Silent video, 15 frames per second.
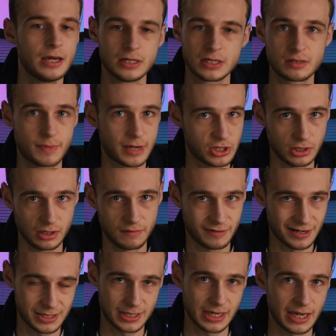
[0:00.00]
special
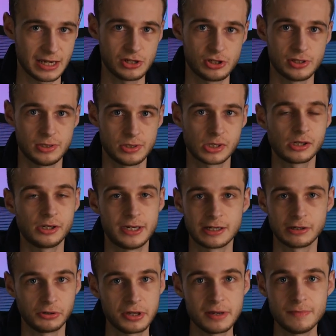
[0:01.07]
investigations,
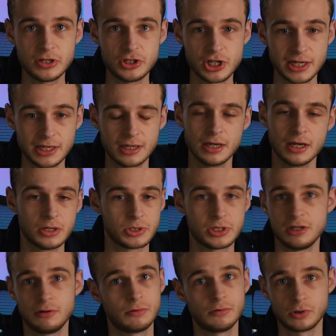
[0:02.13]
clinical imaging.
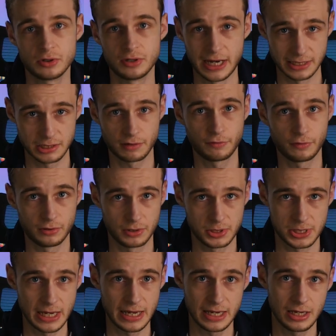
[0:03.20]
So you could ask for,
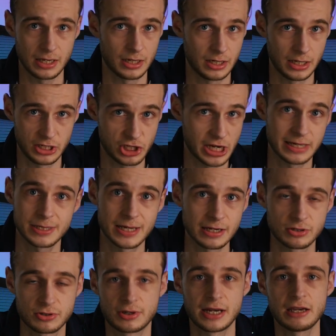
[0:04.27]
say, a chest
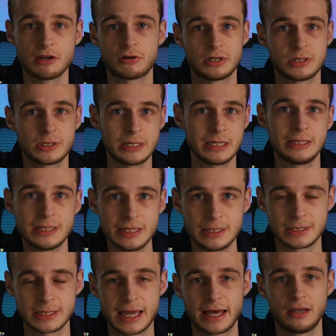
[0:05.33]
x-ray or a CT
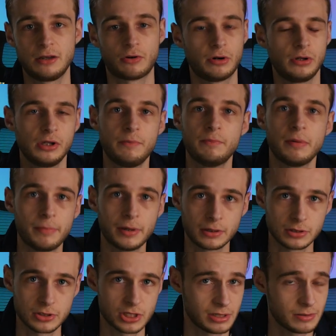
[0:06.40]
scan or a lumbar
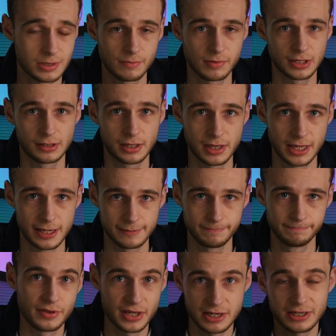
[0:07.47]
puncture, something like that.
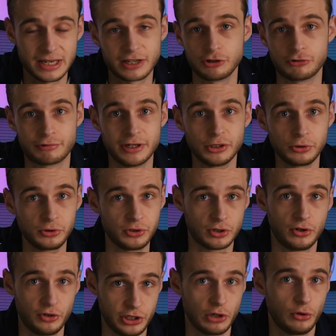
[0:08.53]
Then you get grilled
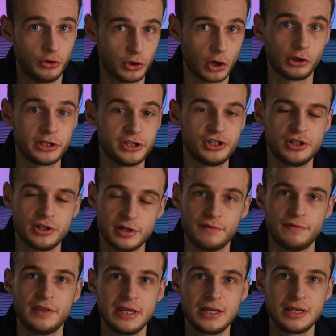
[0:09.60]
on your knowledge
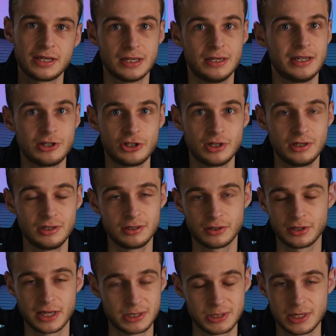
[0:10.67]
of the condition.
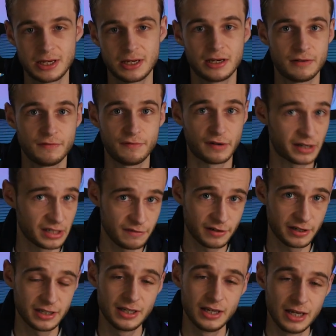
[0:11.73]
There's a
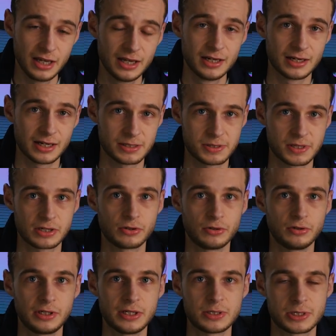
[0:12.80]
viva, as they
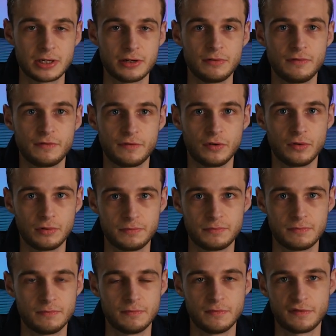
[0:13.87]
call it. So for
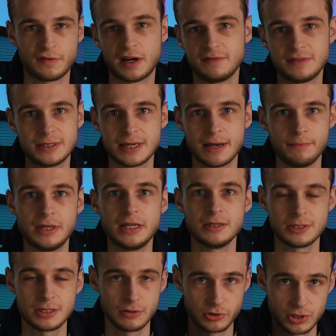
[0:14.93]
5 to 10
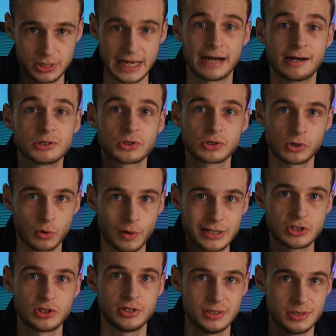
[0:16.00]
minutes, you're just asked
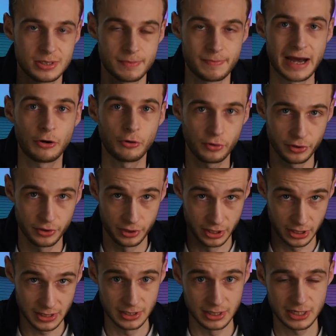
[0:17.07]
questions about
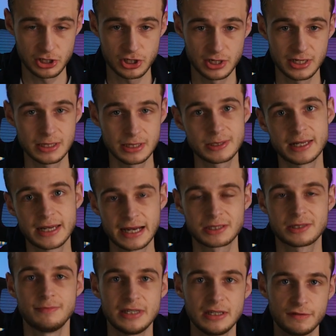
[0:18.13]
the condition, its
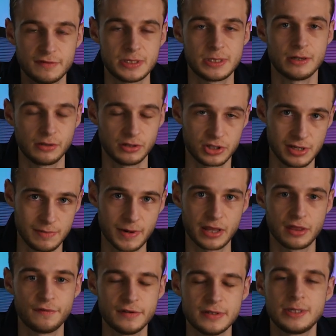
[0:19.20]
anatomy, physiology,
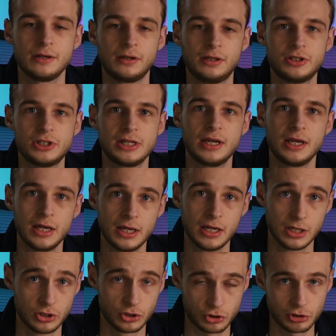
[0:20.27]
pathophysiology,
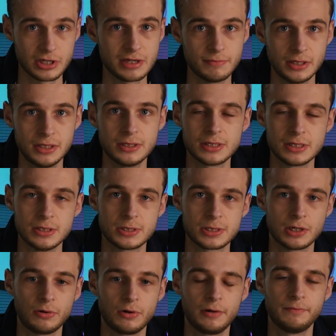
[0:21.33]
treatment, and
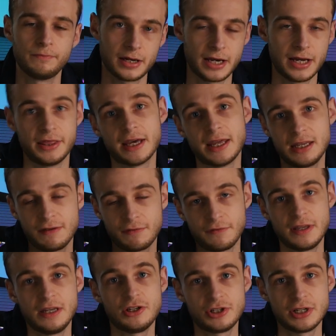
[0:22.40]
so on. And then it
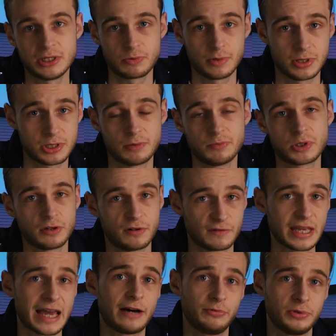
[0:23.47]
finishes with some sort of
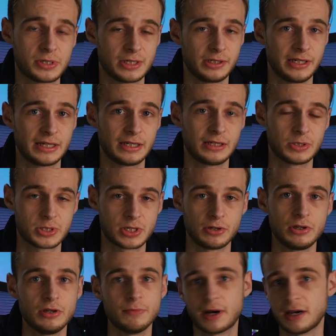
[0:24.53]
counselling. So
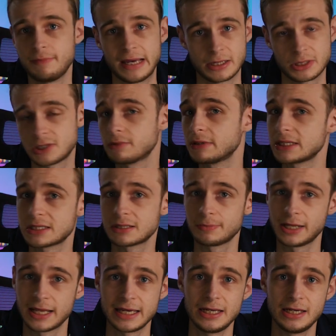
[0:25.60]
you might be asked to
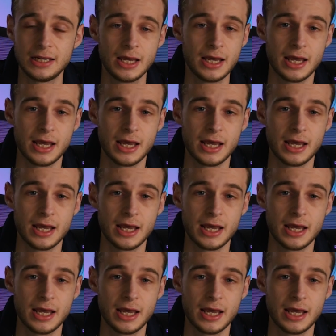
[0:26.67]
explain